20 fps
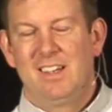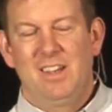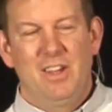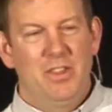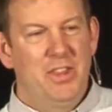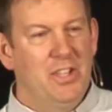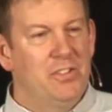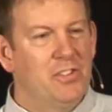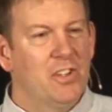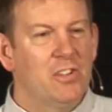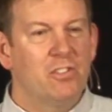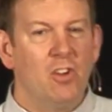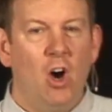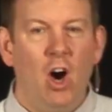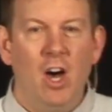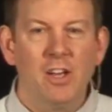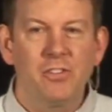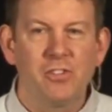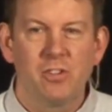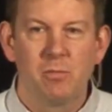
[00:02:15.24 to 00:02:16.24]
This is
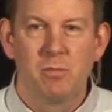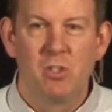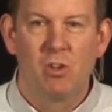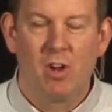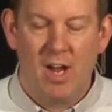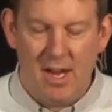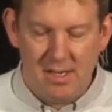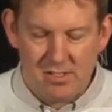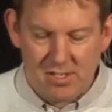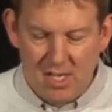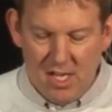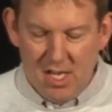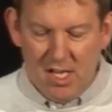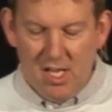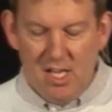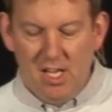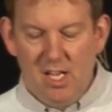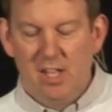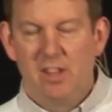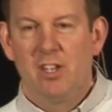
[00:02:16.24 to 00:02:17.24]
awesome, you guys.
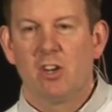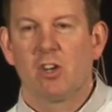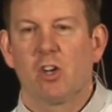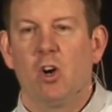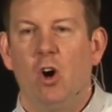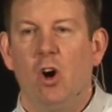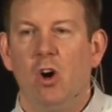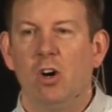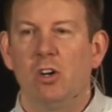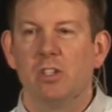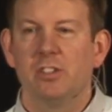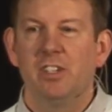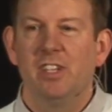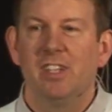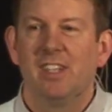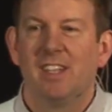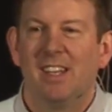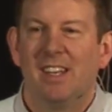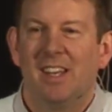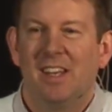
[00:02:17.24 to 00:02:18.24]
They're called
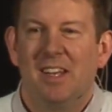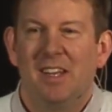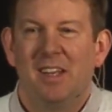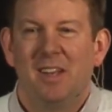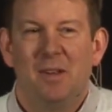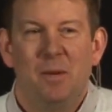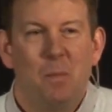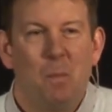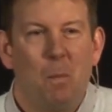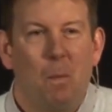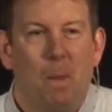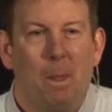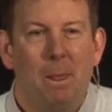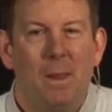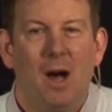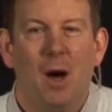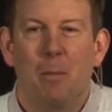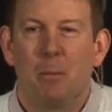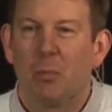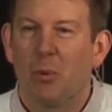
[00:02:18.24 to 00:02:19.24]

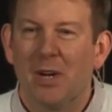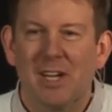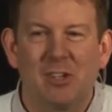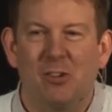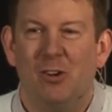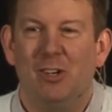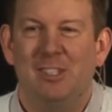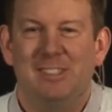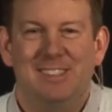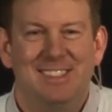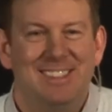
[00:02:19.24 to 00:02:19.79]
a prickle.